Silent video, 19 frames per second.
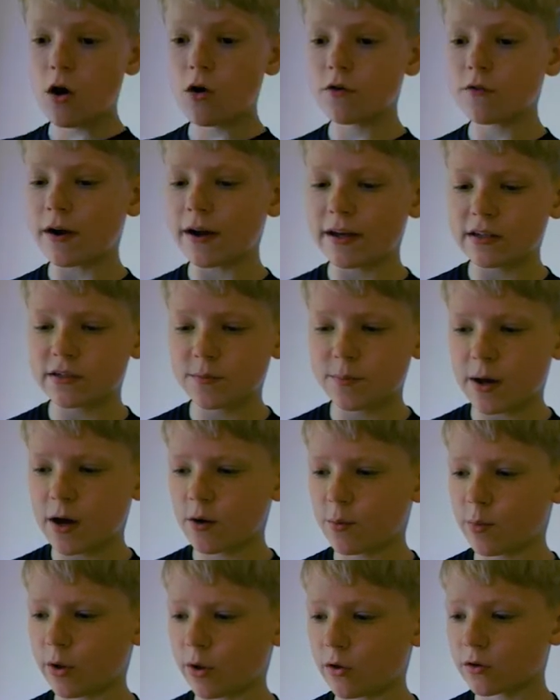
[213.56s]
Oh right, it's a
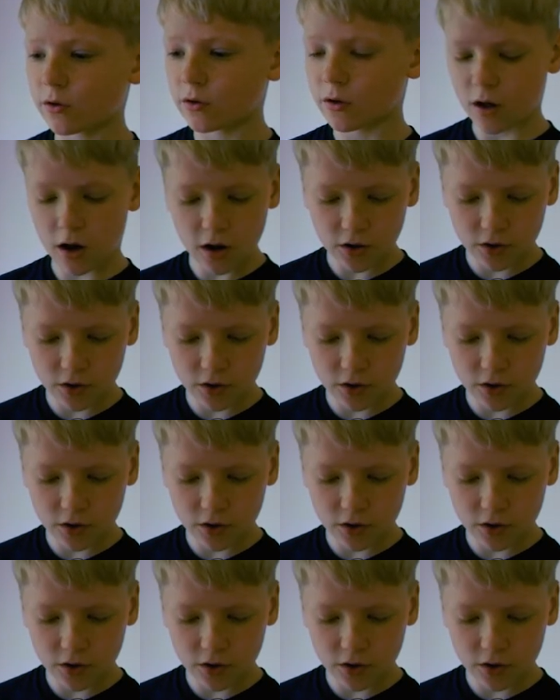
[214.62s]
power block.